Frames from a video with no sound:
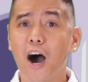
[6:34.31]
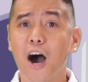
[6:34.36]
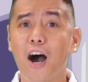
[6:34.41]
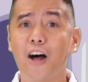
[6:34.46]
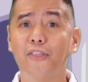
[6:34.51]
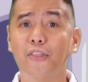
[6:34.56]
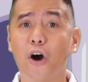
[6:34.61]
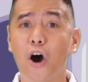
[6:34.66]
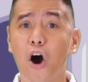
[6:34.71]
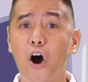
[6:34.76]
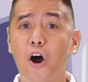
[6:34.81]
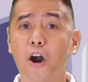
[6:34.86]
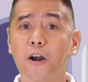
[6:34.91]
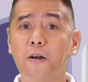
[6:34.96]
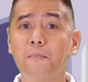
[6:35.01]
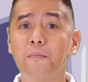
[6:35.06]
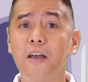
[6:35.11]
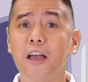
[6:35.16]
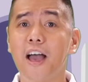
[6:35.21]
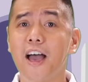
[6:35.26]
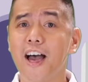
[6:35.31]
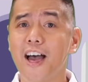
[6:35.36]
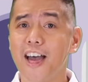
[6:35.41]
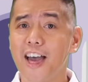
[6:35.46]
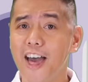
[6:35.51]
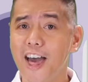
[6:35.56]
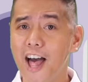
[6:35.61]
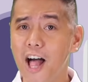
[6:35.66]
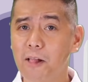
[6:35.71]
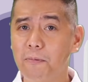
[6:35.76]
an arm,
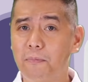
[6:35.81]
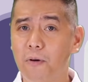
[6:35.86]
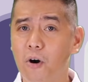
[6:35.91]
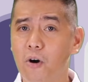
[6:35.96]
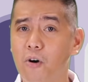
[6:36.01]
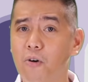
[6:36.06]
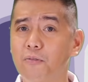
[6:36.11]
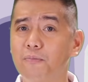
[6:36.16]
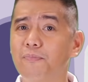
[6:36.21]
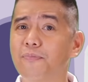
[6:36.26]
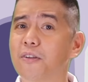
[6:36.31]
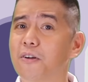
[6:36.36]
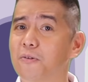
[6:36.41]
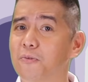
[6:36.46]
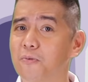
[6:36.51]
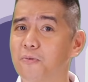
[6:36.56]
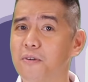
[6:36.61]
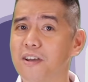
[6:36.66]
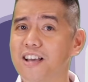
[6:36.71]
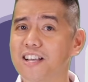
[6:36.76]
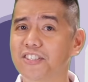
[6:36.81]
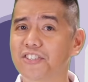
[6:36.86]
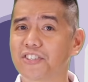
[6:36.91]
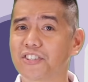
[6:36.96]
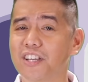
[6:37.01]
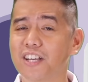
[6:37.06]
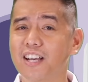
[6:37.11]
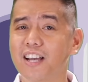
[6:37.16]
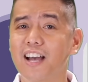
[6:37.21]
elbow, wrist,